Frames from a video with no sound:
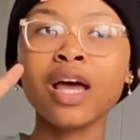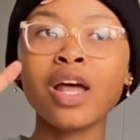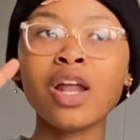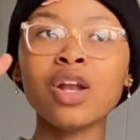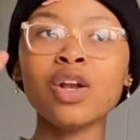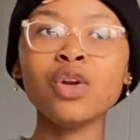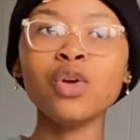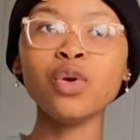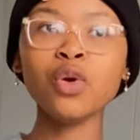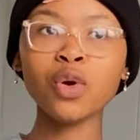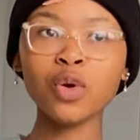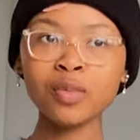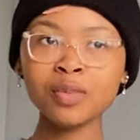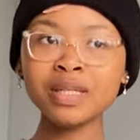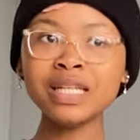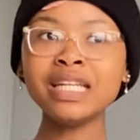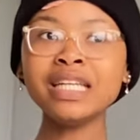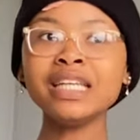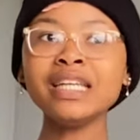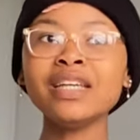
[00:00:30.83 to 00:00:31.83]

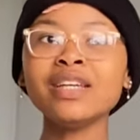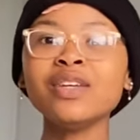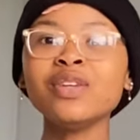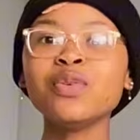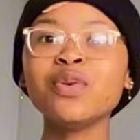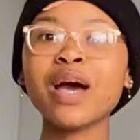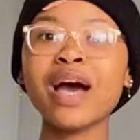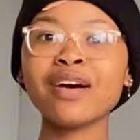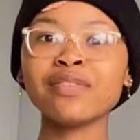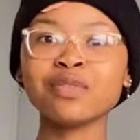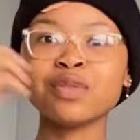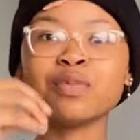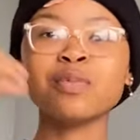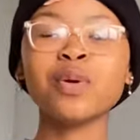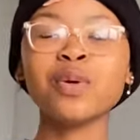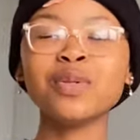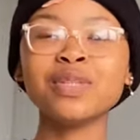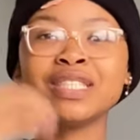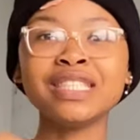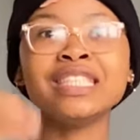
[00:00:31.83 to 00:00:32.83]
Normally, you have to
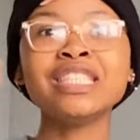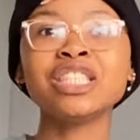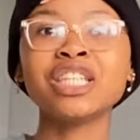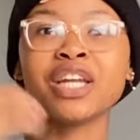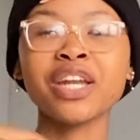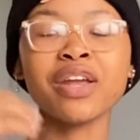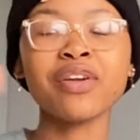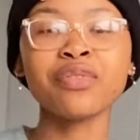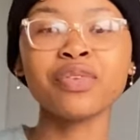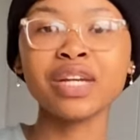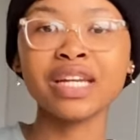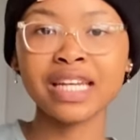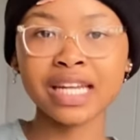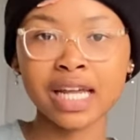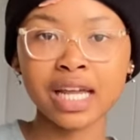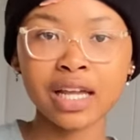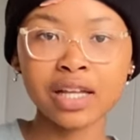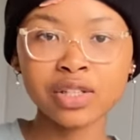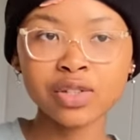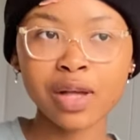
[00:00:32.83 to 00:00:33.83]
post each and every
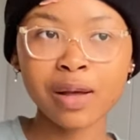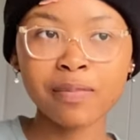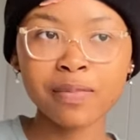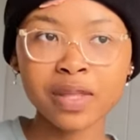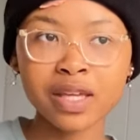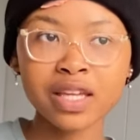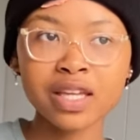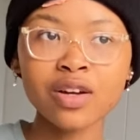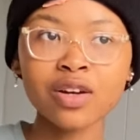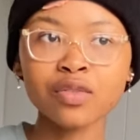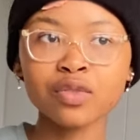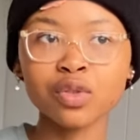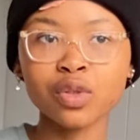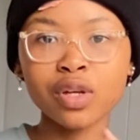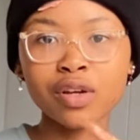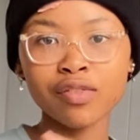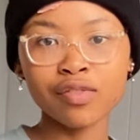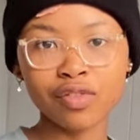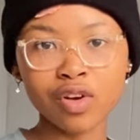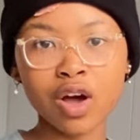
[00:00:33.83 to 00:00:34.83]
day. So I'm thinking of
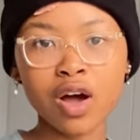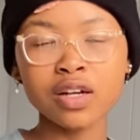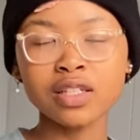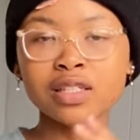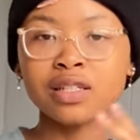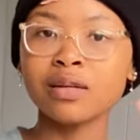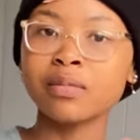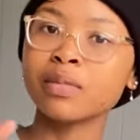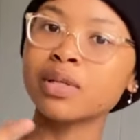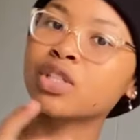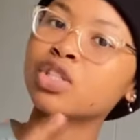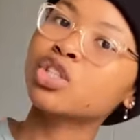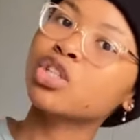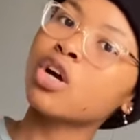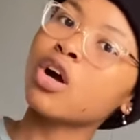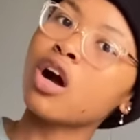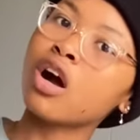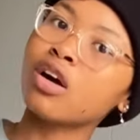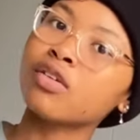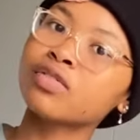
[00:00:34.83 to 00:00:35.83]
doing vlogs and a mixture
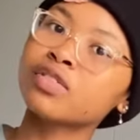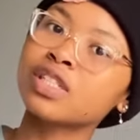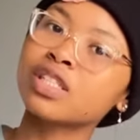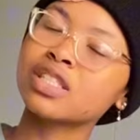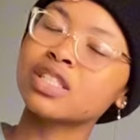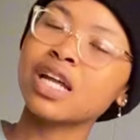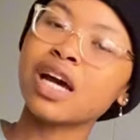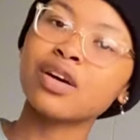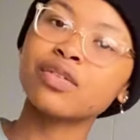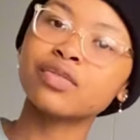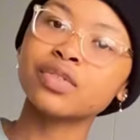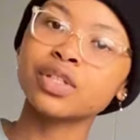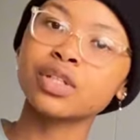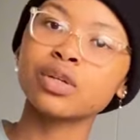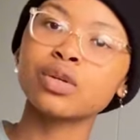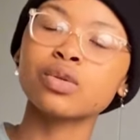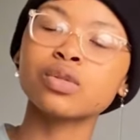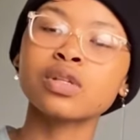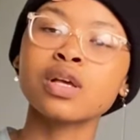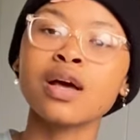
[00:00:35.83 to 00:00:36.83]
of sit-down
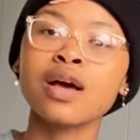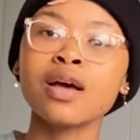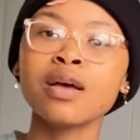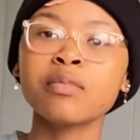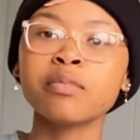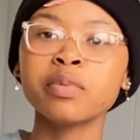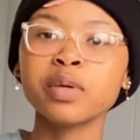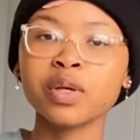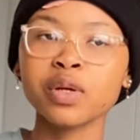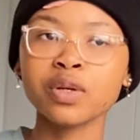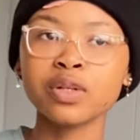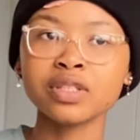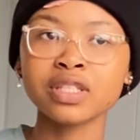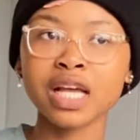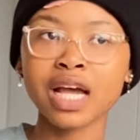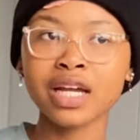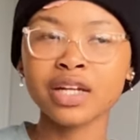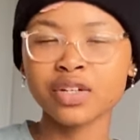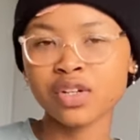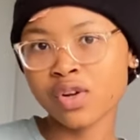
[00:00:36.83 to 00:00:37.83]
videos because
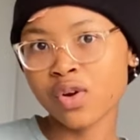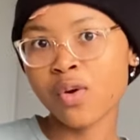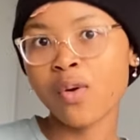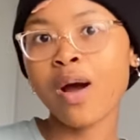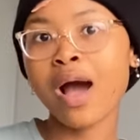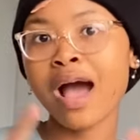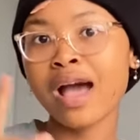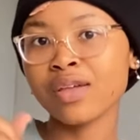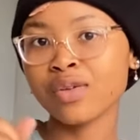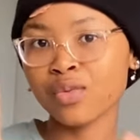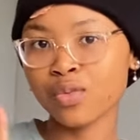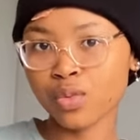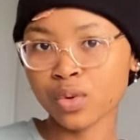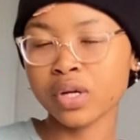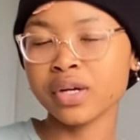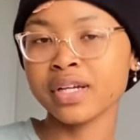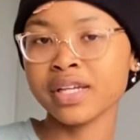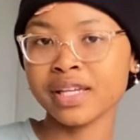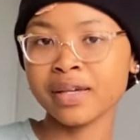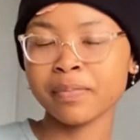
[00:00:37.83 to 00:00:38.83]
I know I
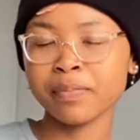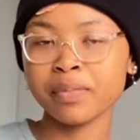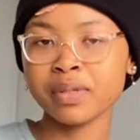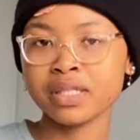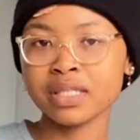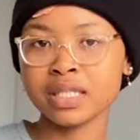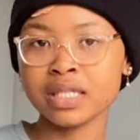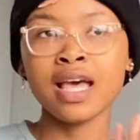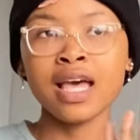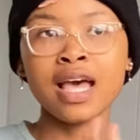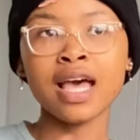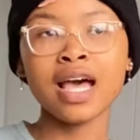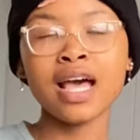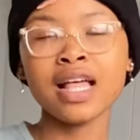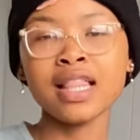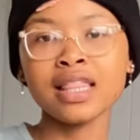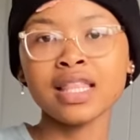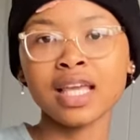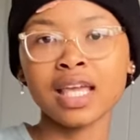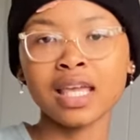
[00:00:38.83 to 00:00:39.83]
will get busy.
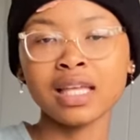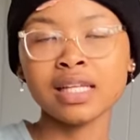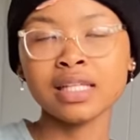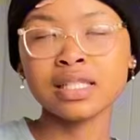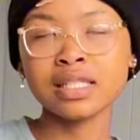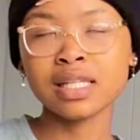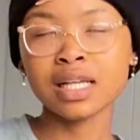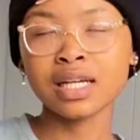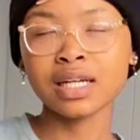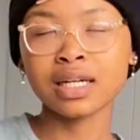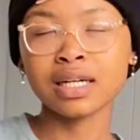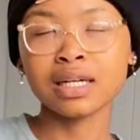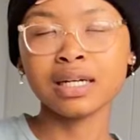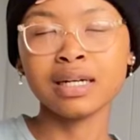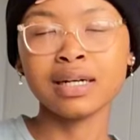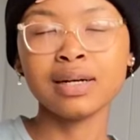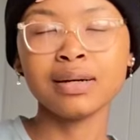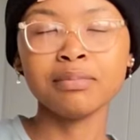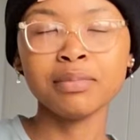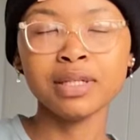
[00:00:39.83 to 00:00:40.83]
And the kids are
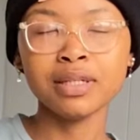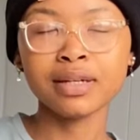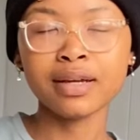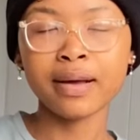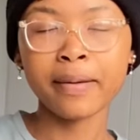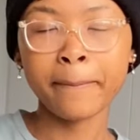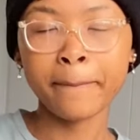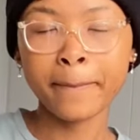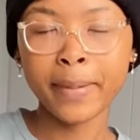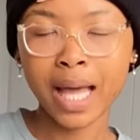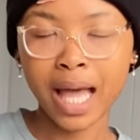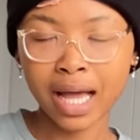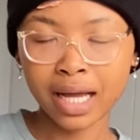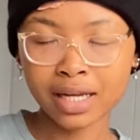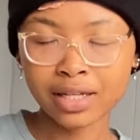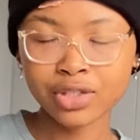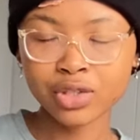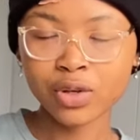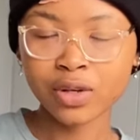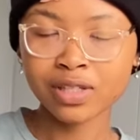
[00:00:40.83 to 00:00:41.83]
coming back,
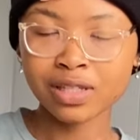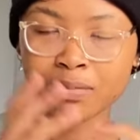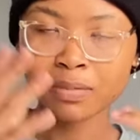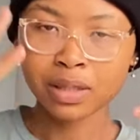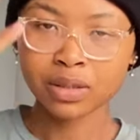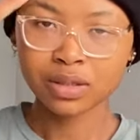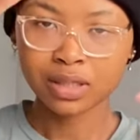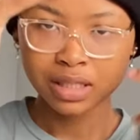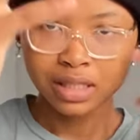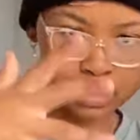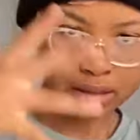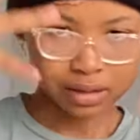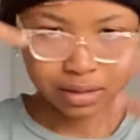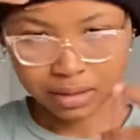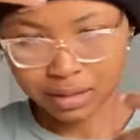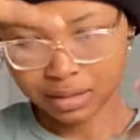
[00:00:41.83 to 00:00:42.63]
so it's about to get...